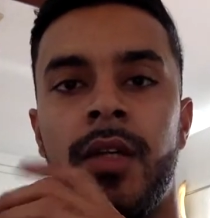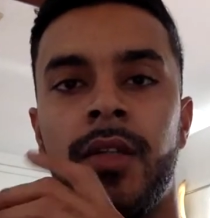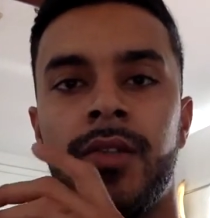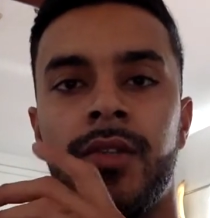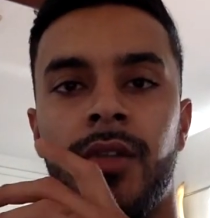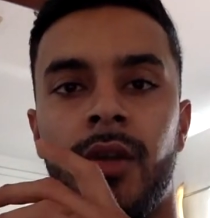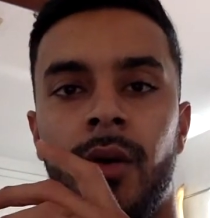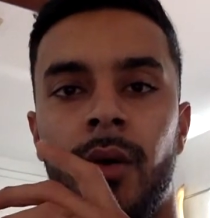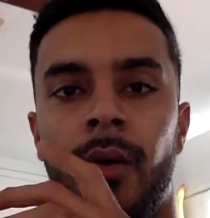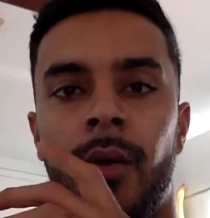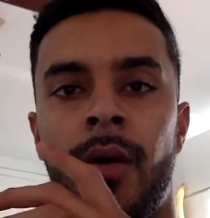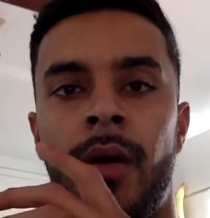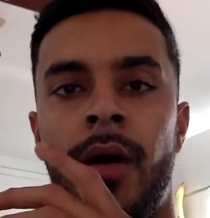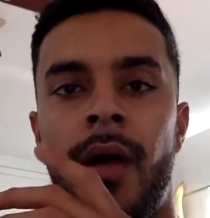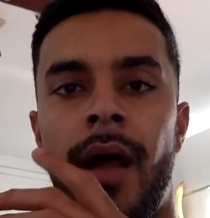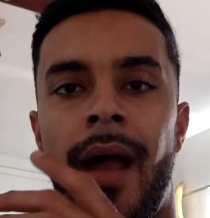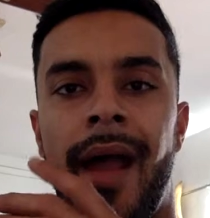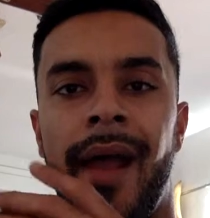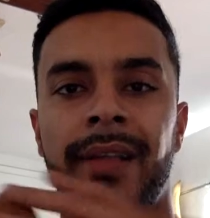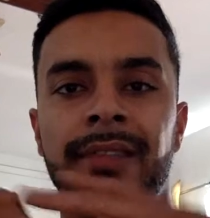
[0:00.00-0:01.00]
So,
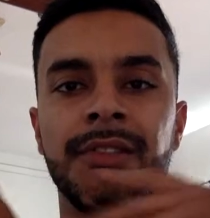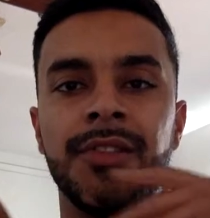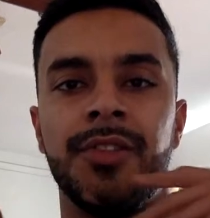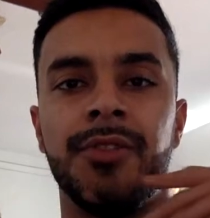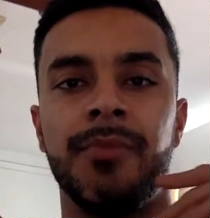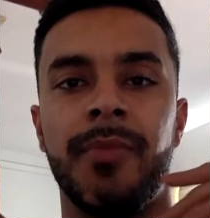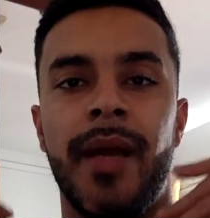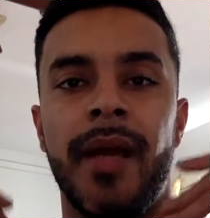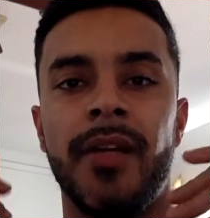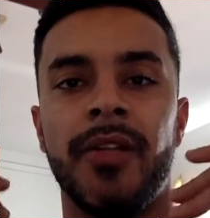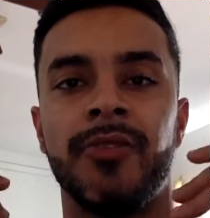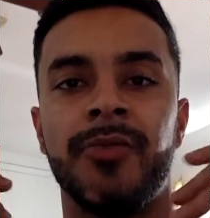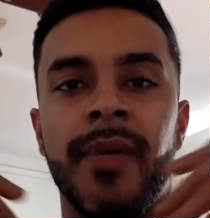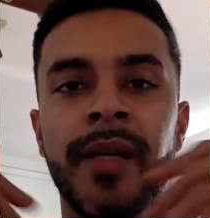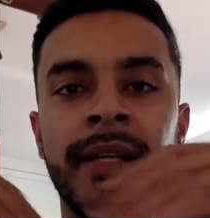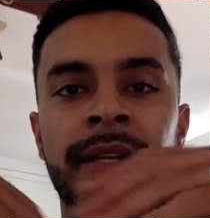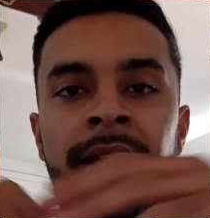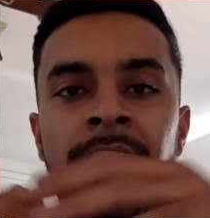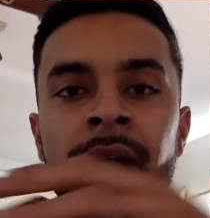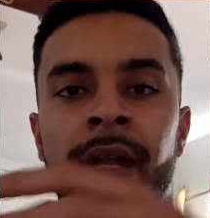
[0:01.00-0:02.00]
as you may or
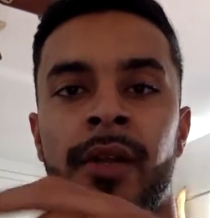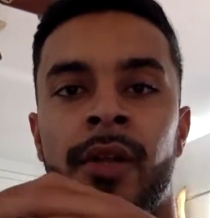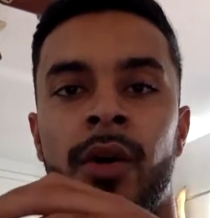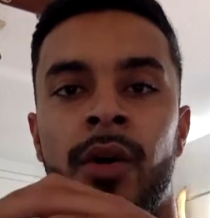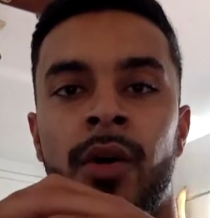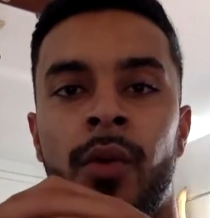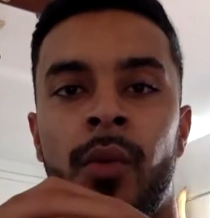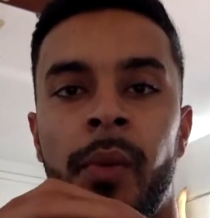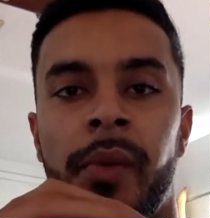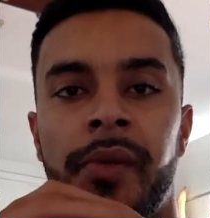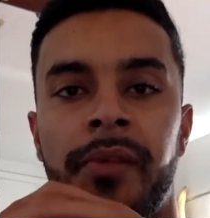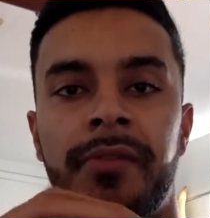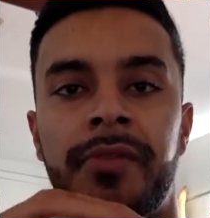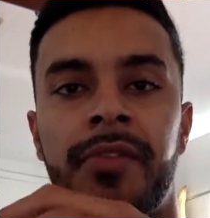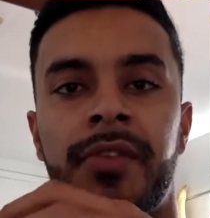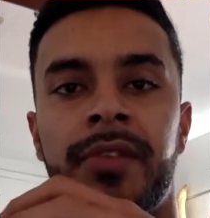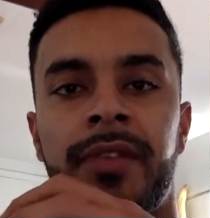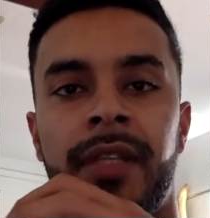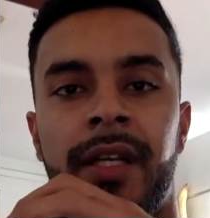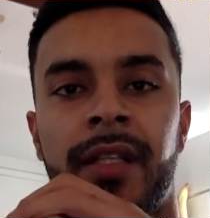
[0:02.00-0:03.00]
may not know, when you
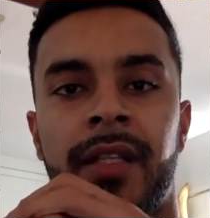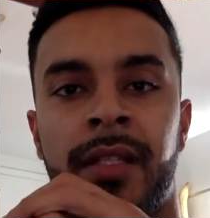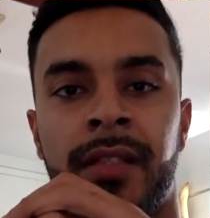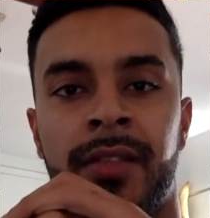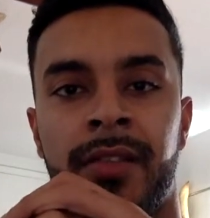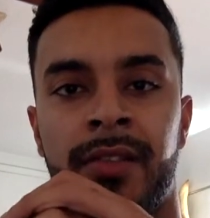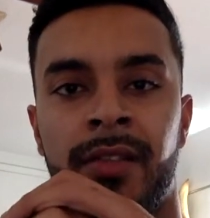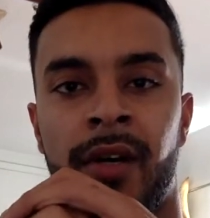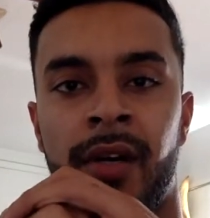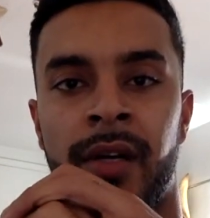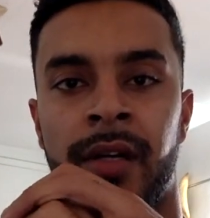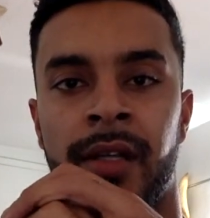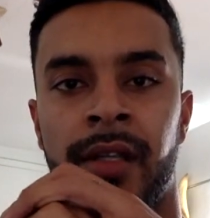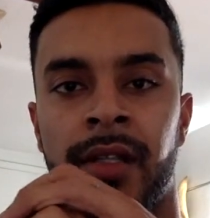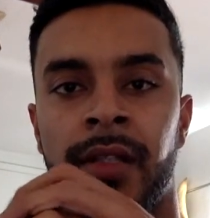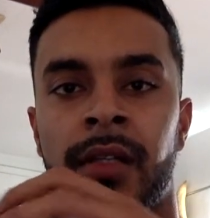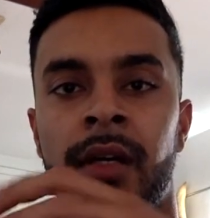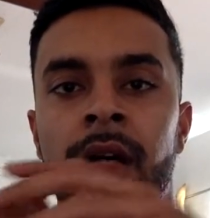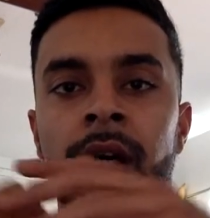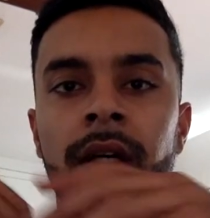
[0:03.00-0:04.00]
first get
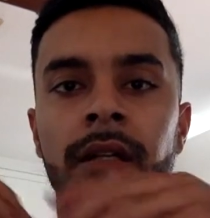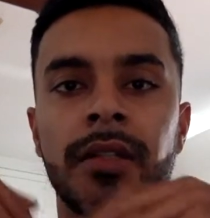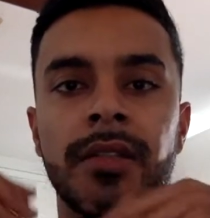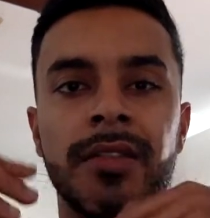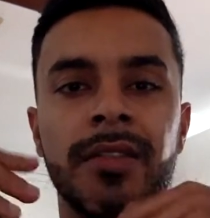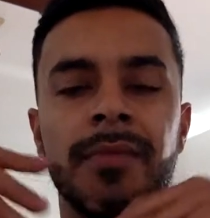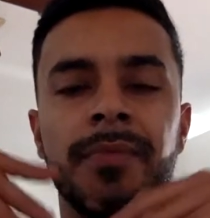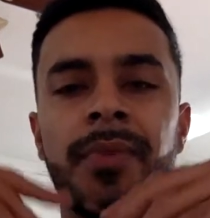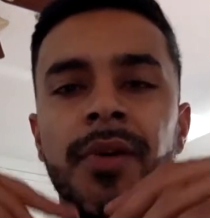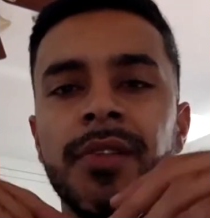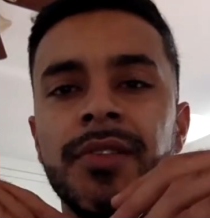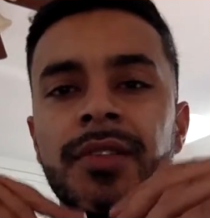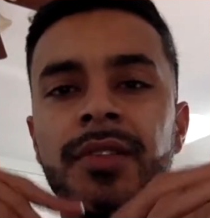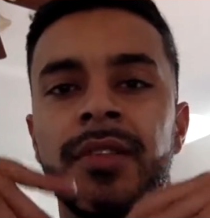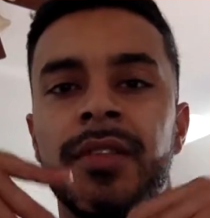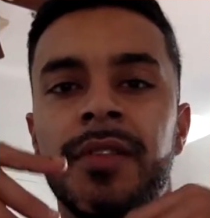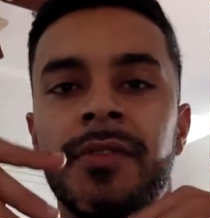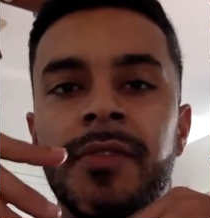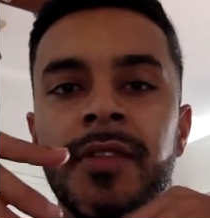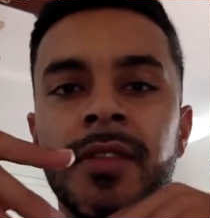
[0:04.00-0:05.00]
started, there's a bunch of
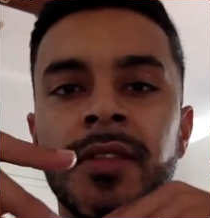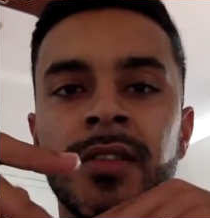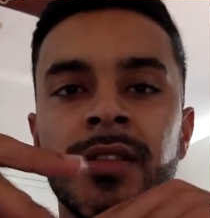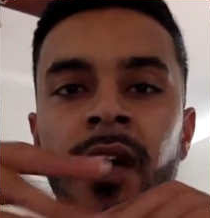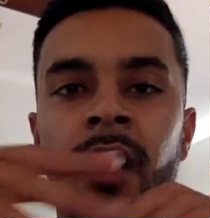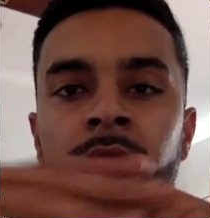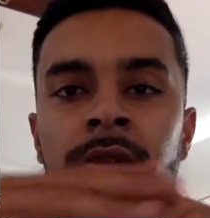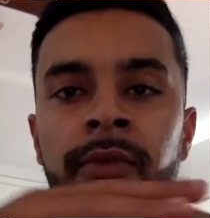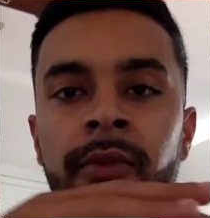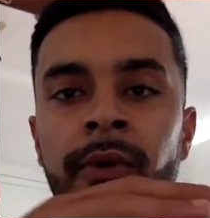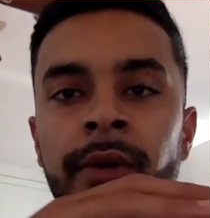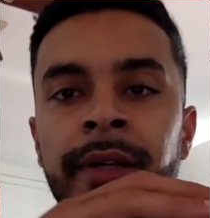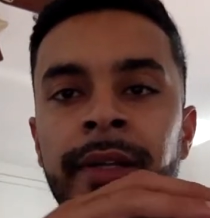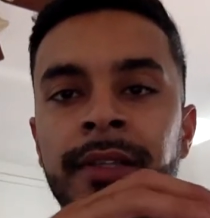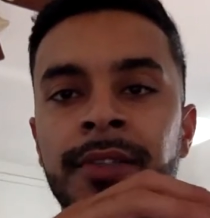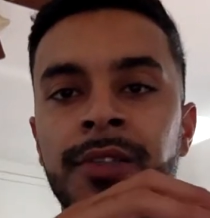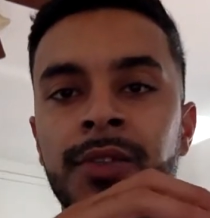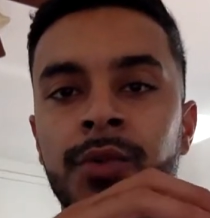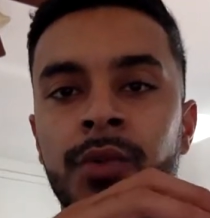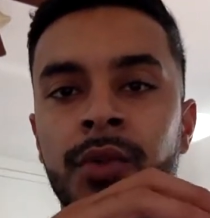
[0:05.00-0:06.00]
different software
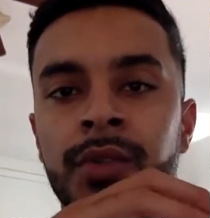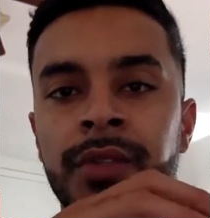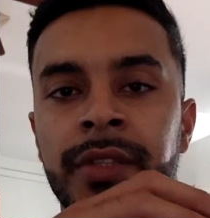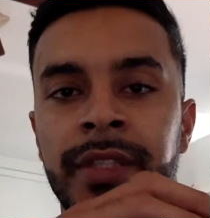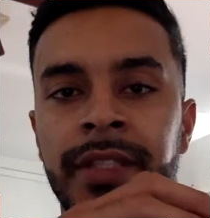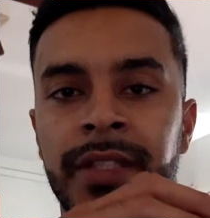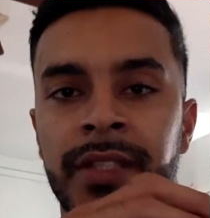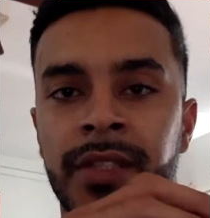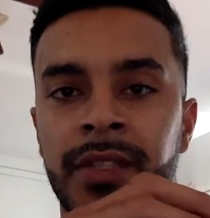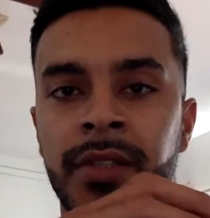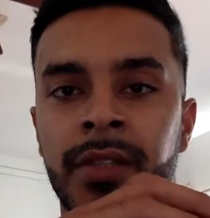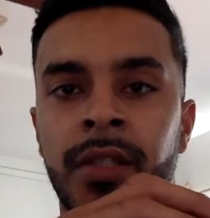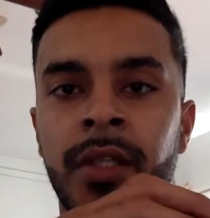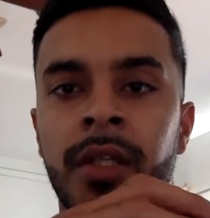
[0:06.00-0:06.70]
that you will need